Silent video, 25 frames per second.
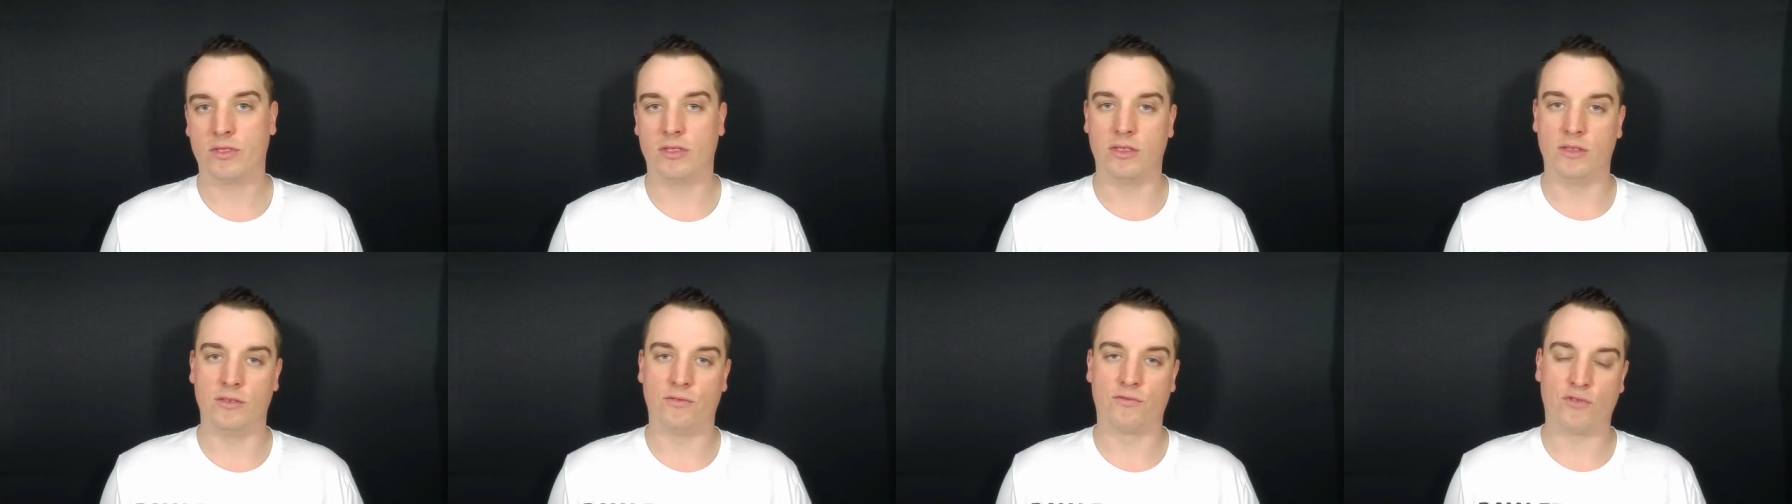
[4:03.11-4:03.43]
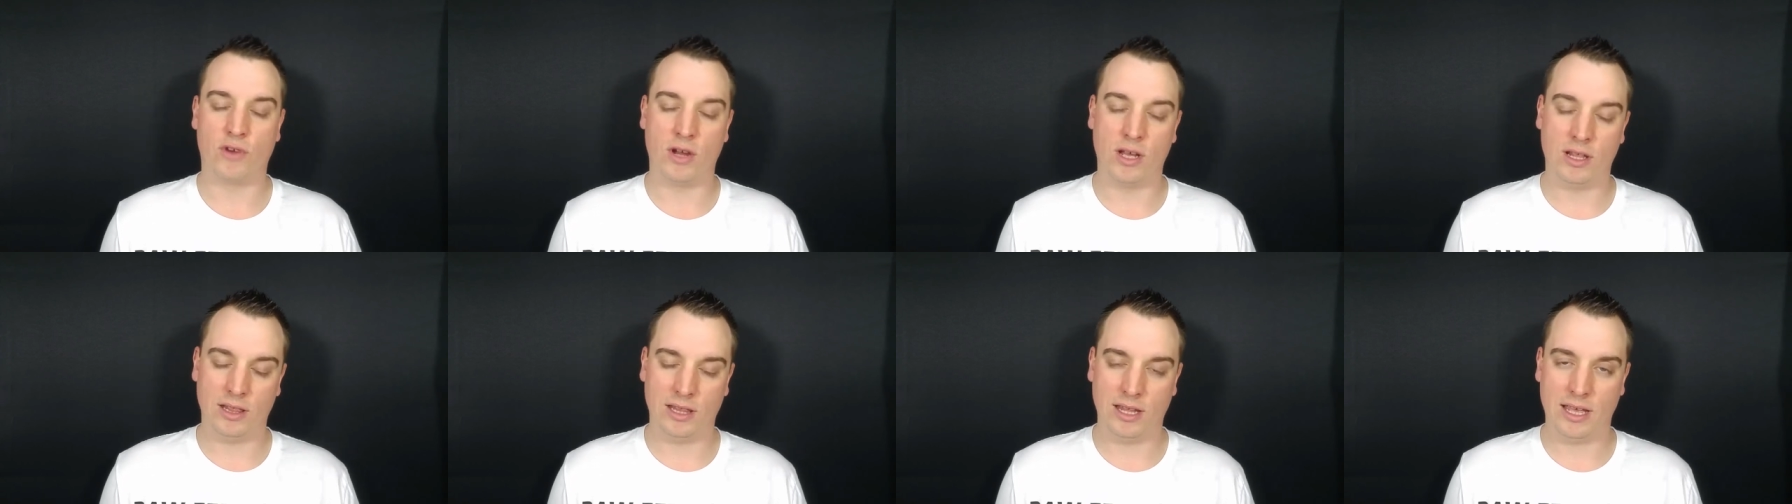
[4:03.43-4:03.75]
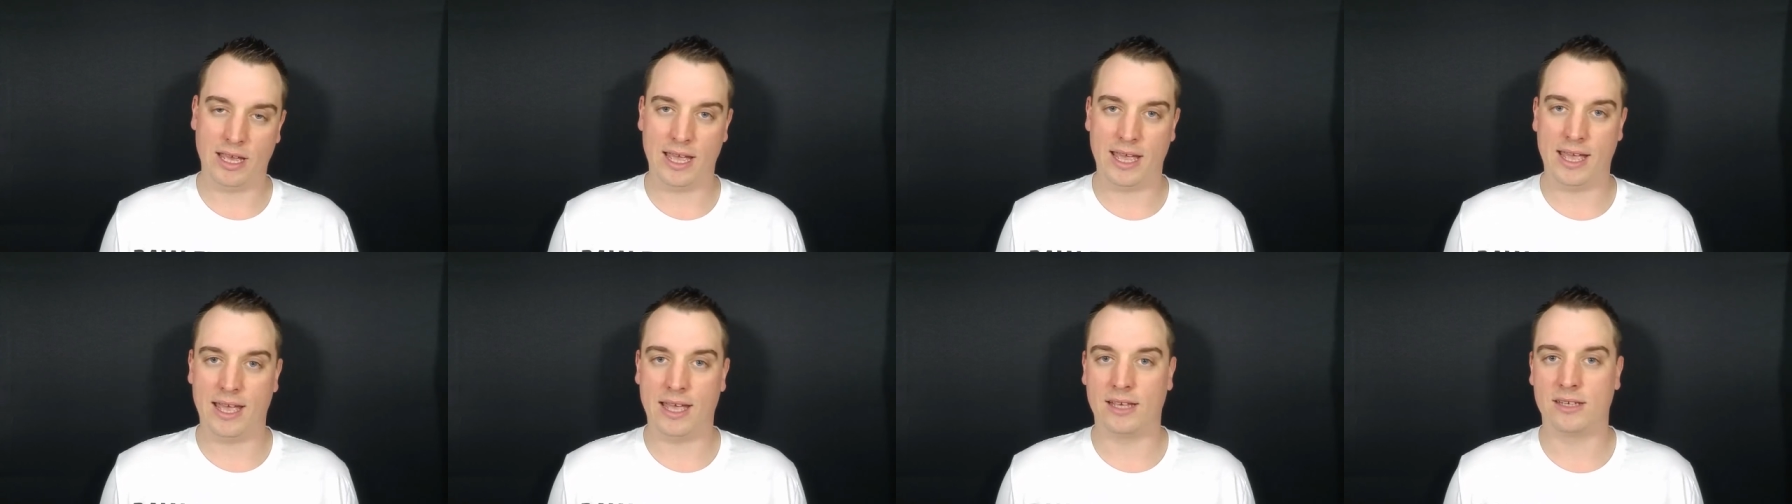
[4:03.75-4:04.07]
the front
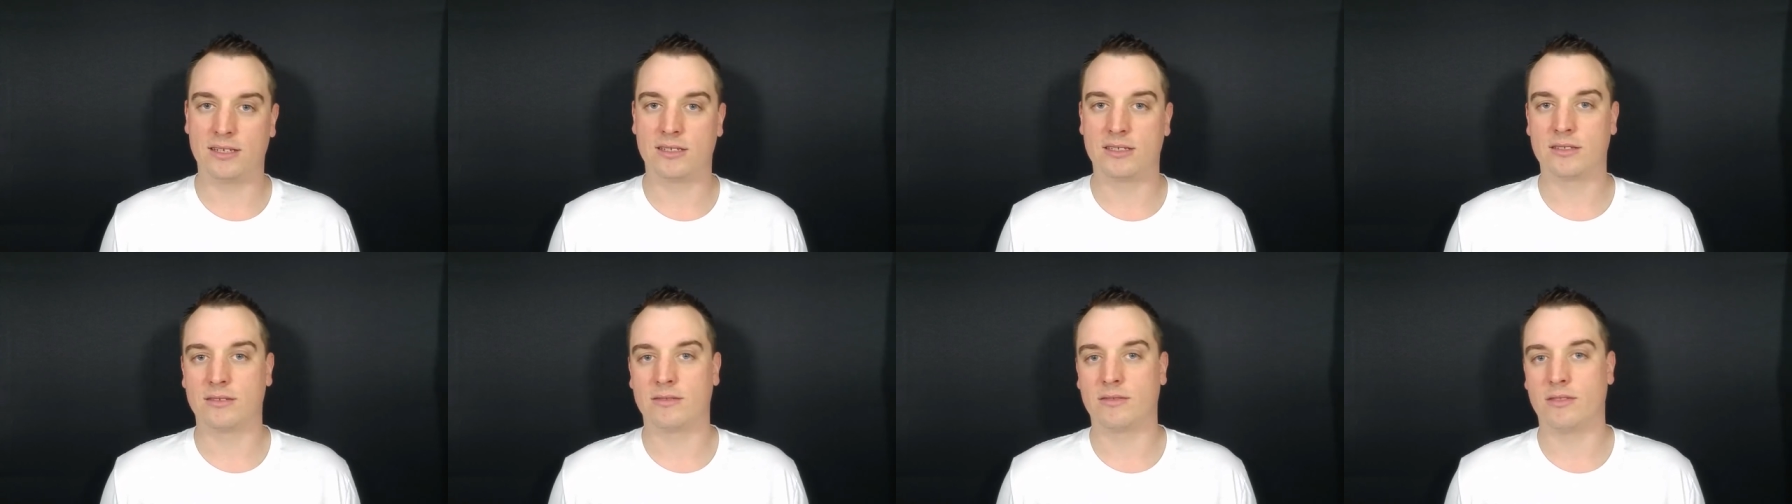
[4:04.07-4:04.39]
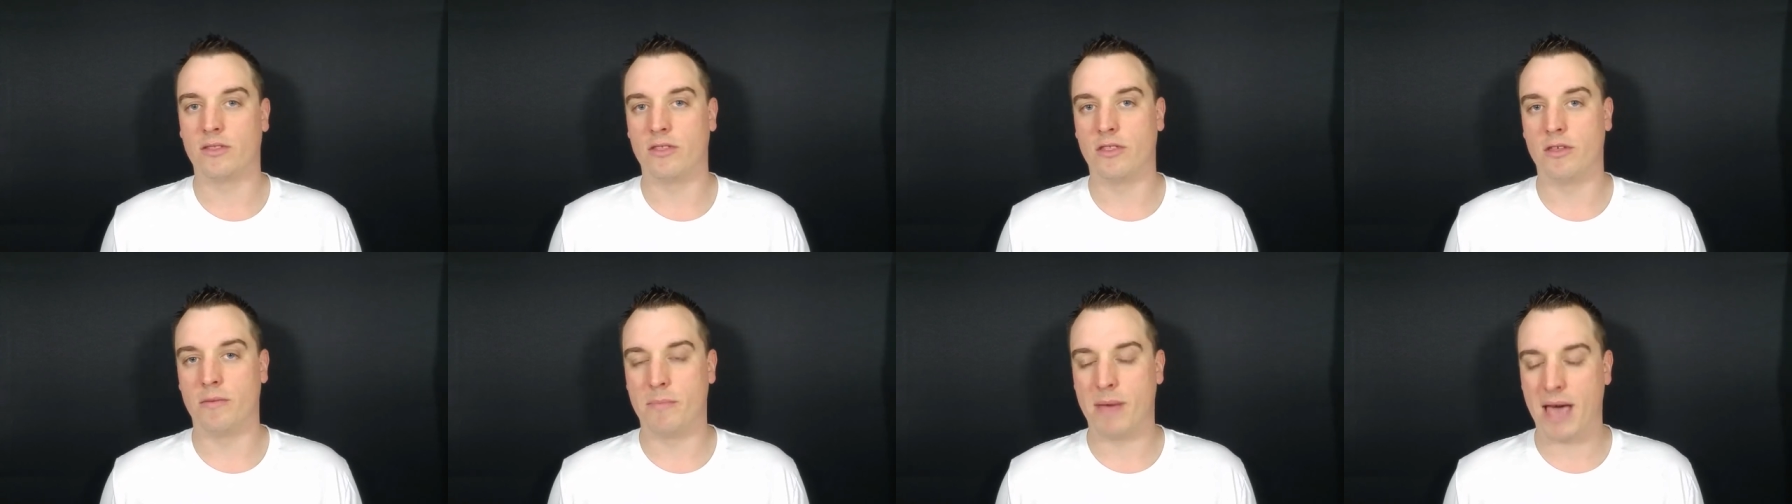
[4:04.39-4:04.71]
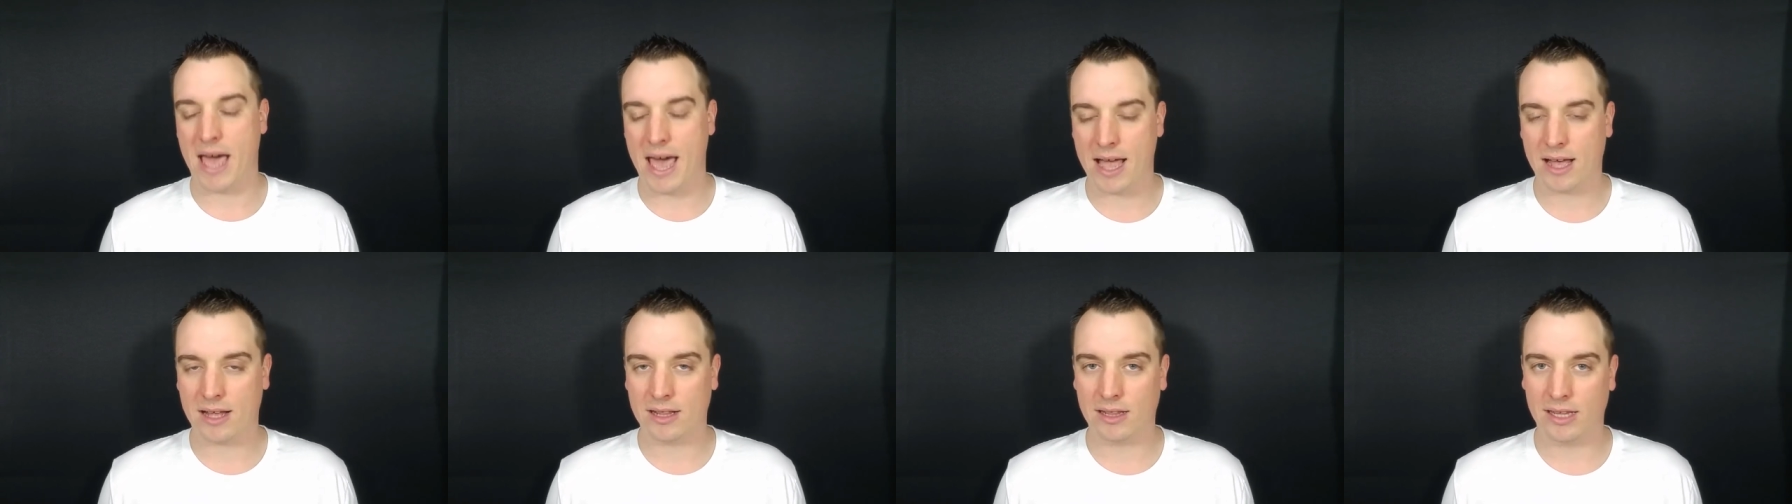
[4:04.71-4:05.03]
legs, the
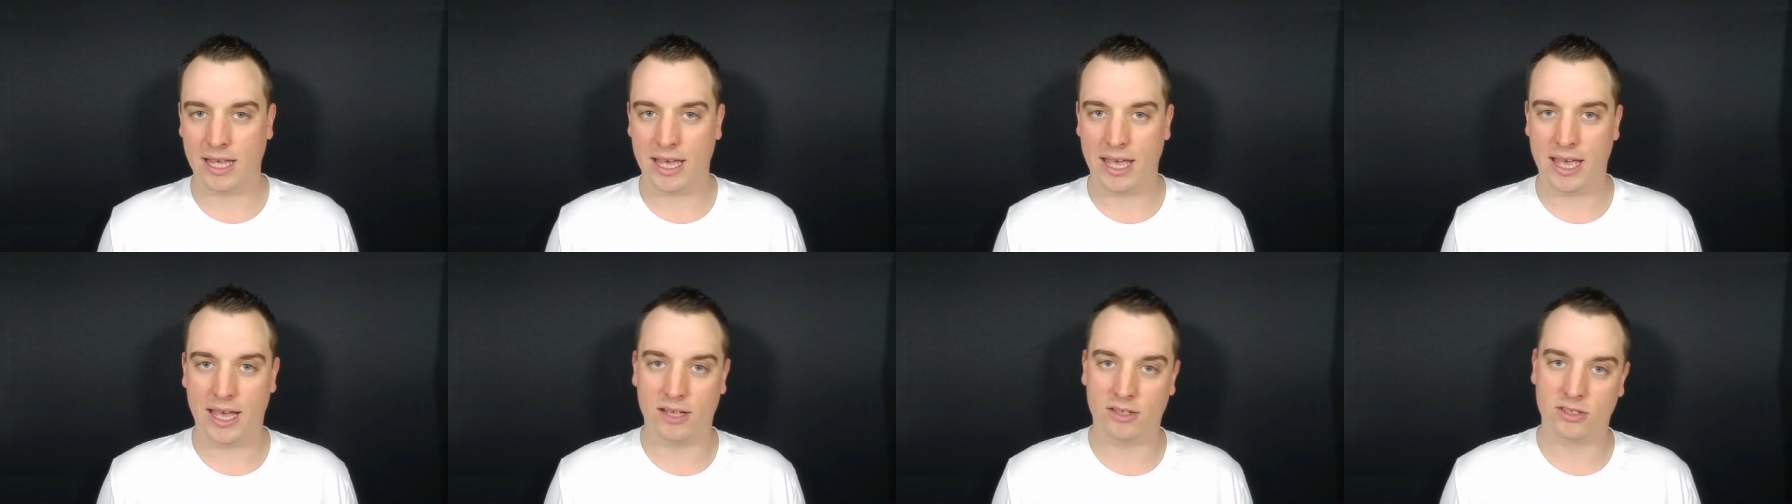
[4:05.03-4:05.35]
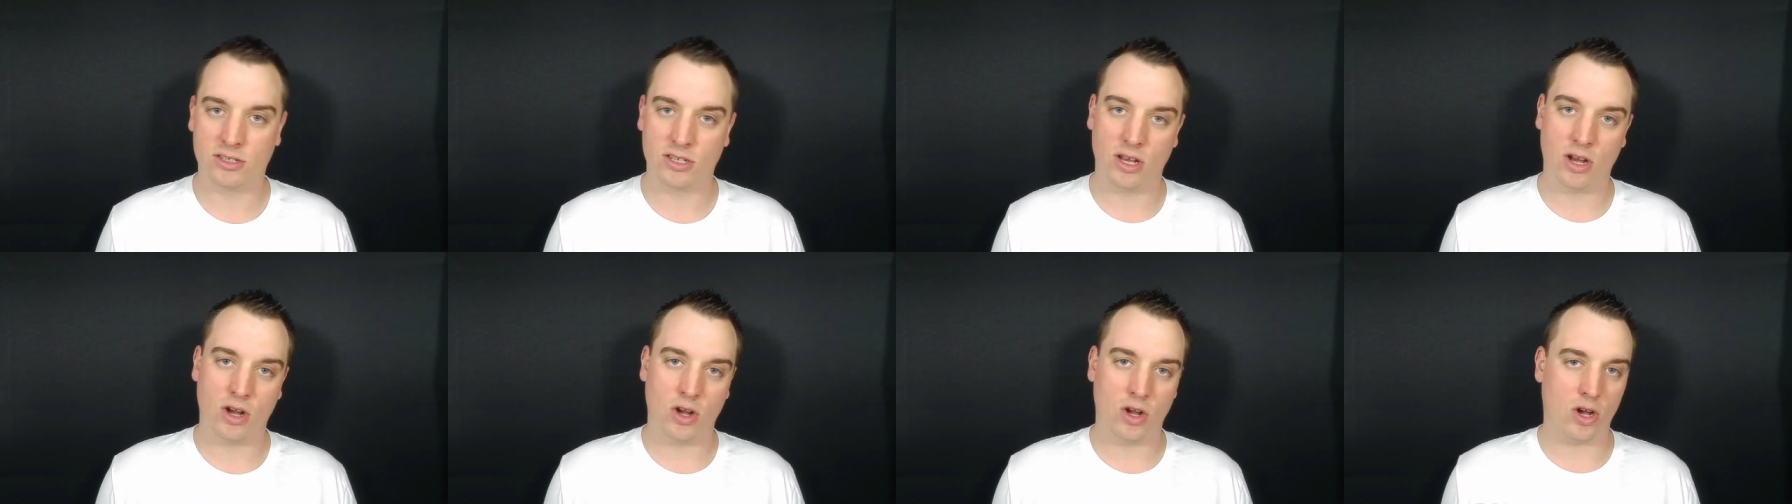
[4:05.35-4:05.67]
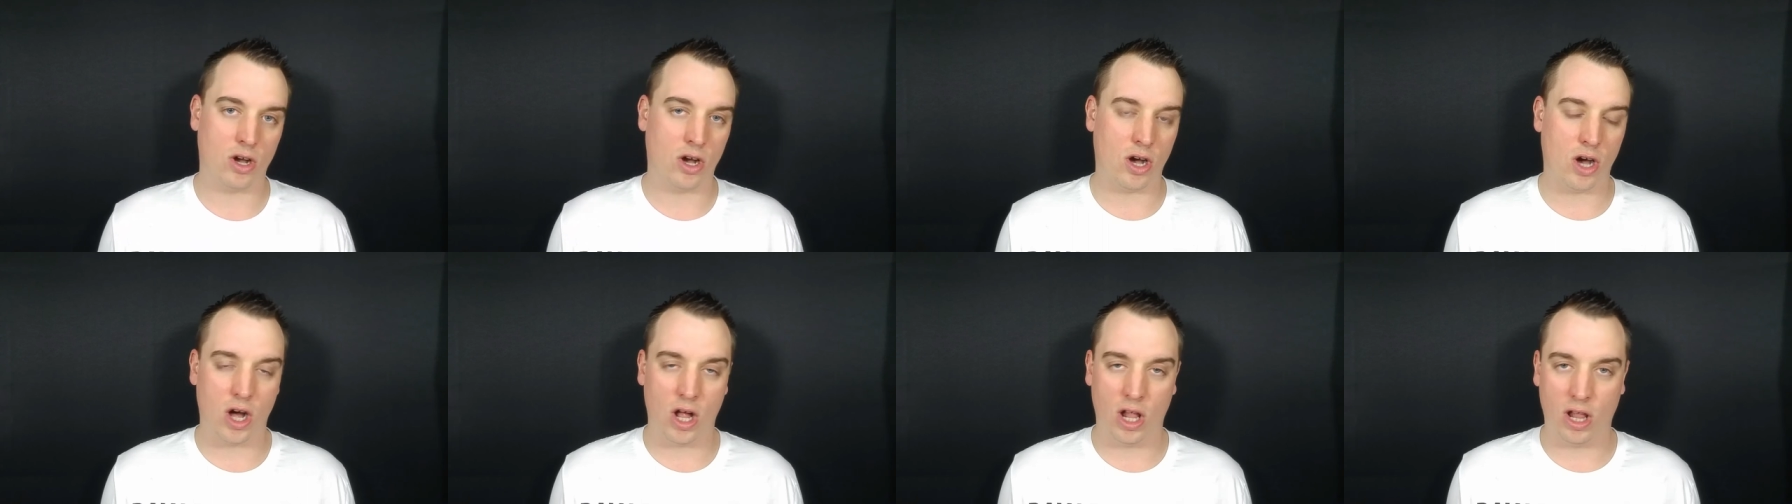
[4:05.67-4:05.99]
back legs,
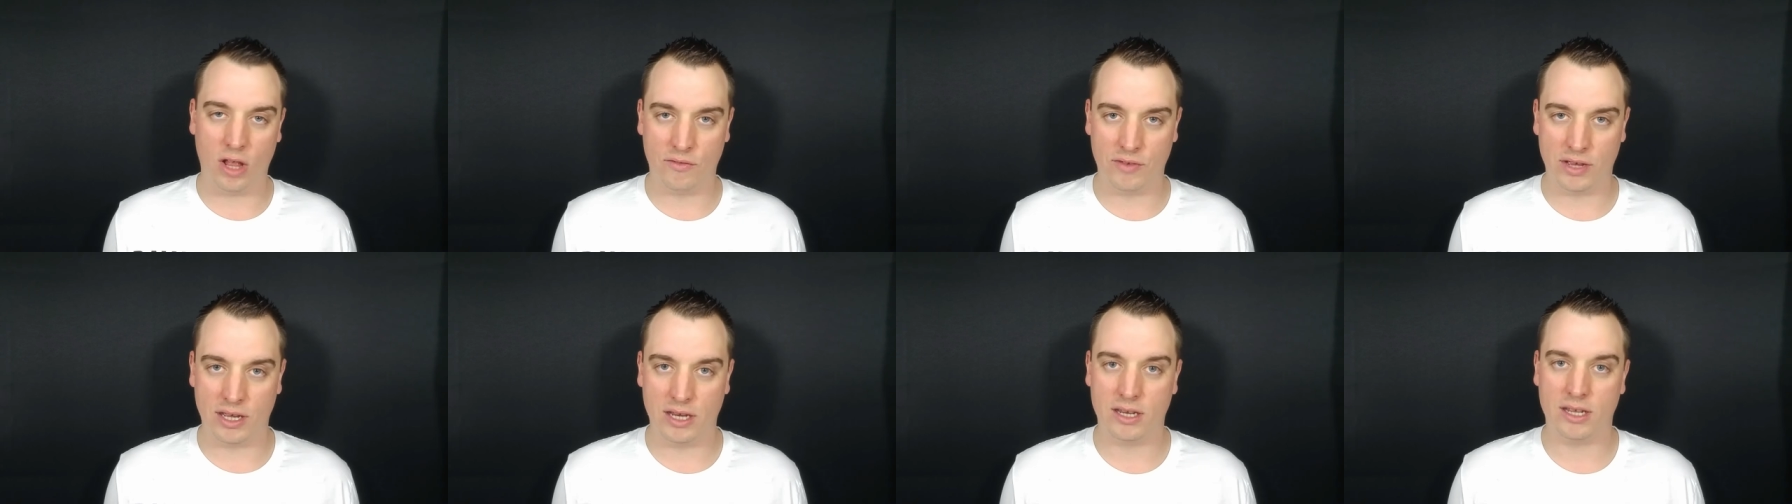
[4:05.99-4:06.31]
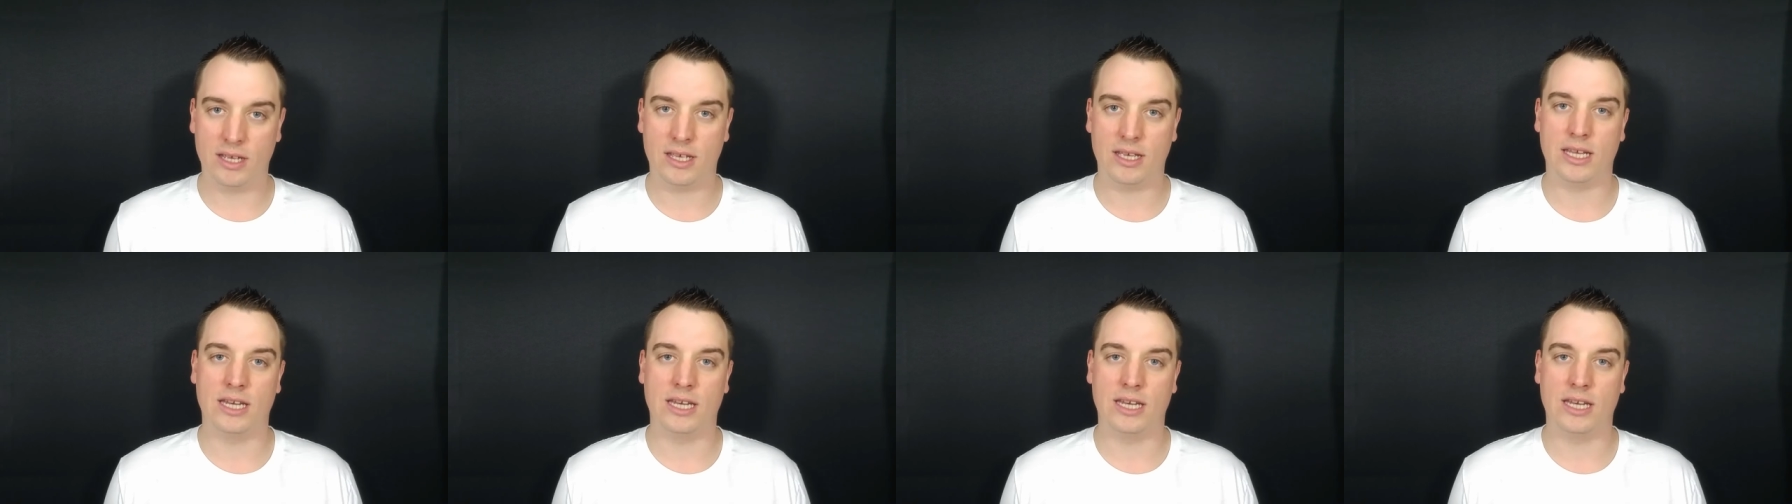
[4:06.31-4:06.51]
all of it.